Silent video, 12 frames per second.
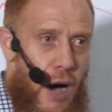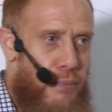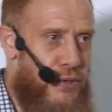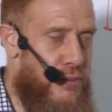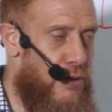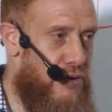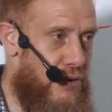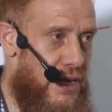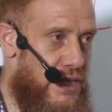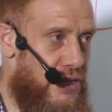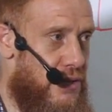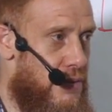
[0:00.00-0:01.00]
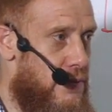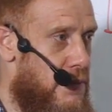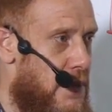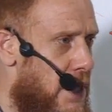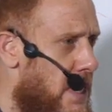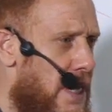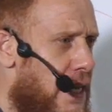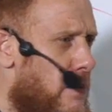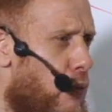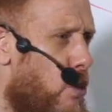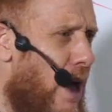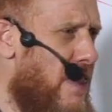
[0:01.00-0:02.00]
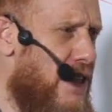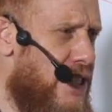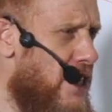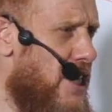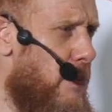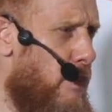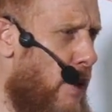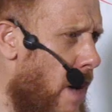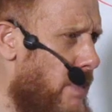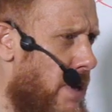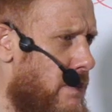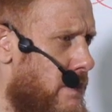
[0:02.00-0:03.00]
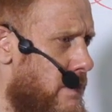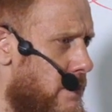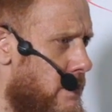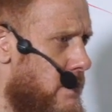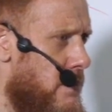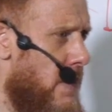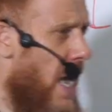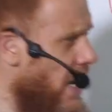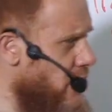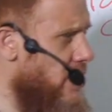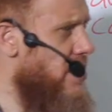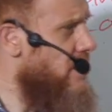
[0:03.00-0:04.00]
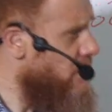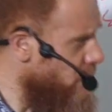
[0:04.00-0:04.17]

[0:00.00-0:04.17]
optimal religion. Wealth is not a problem. Actually, it's